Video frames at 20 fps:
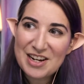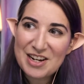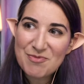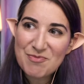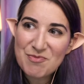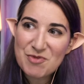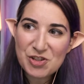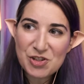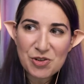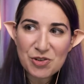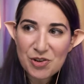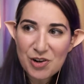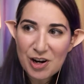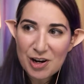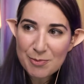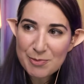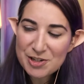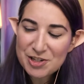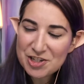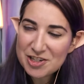solo
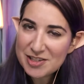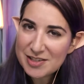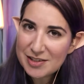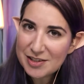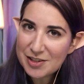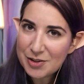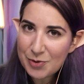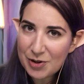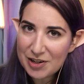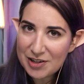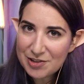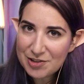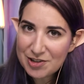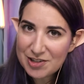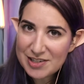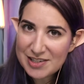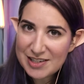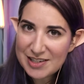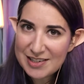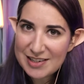RPGs that you are
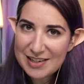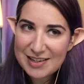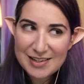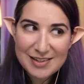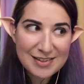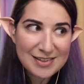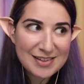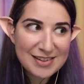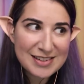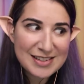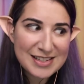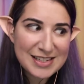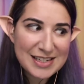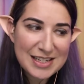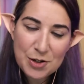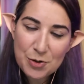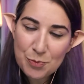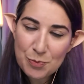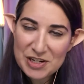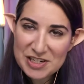interested in
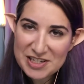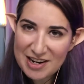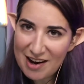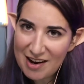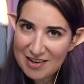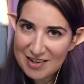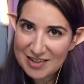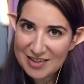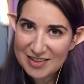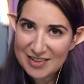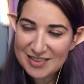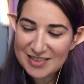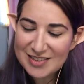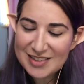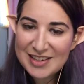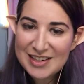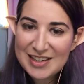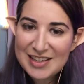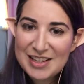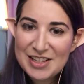seeing me tackle.
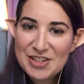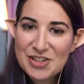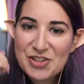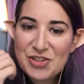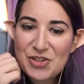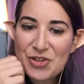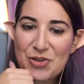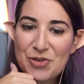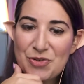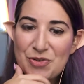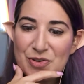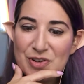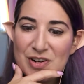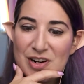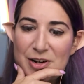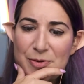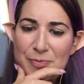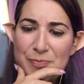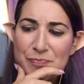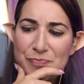So
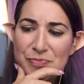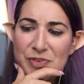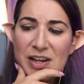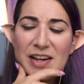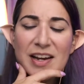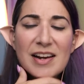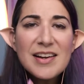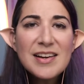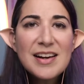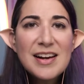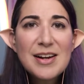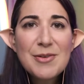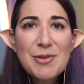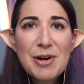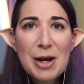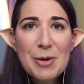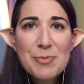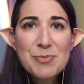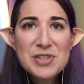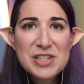again,
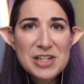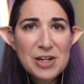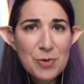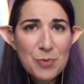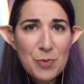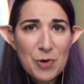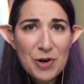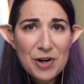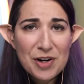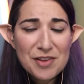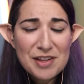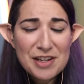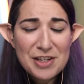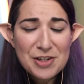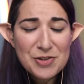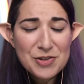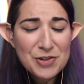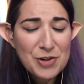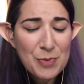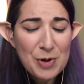I'm Sarah Moore. Thank you
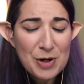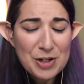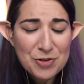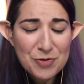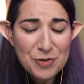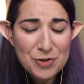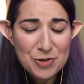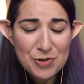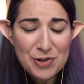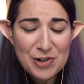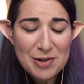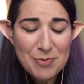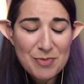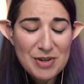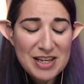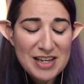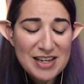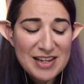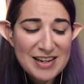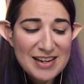so much for joining
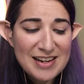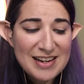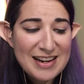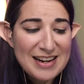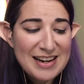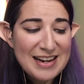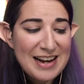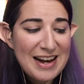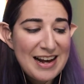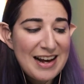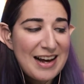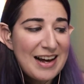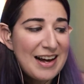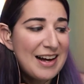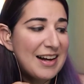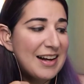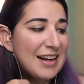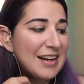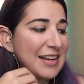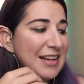me.
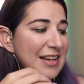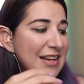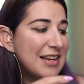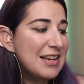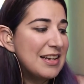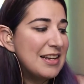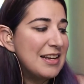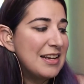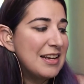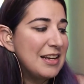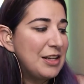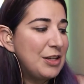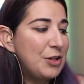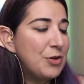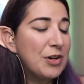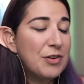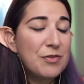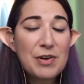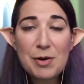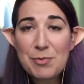You
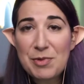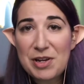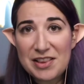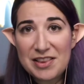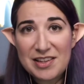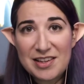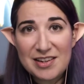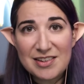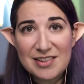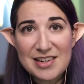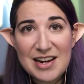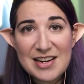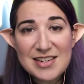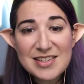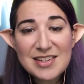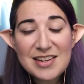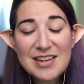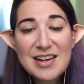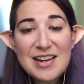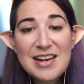can find me on the internet,
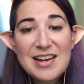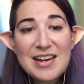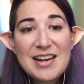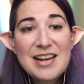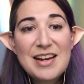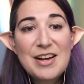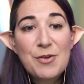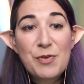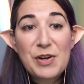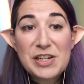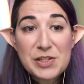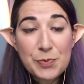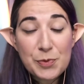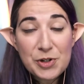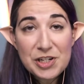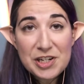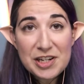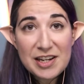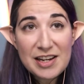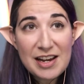
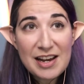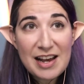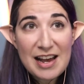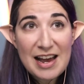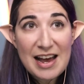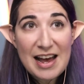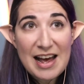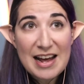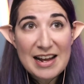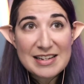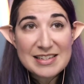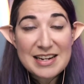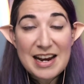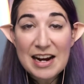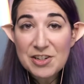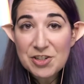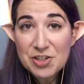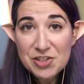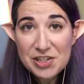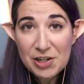Facebook at
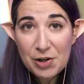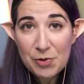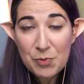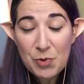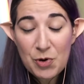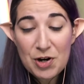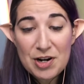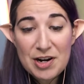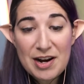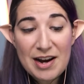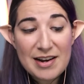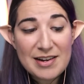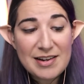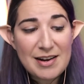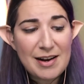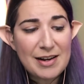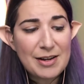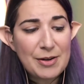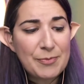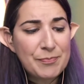Actress Sarah Moore, and
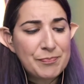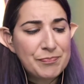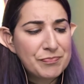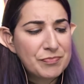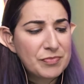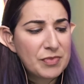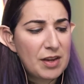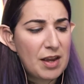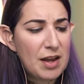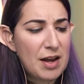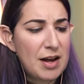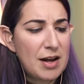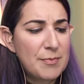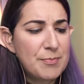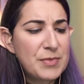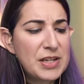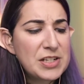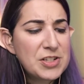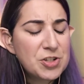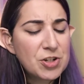on
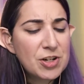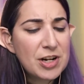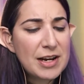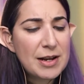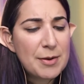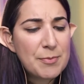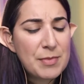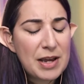Instagram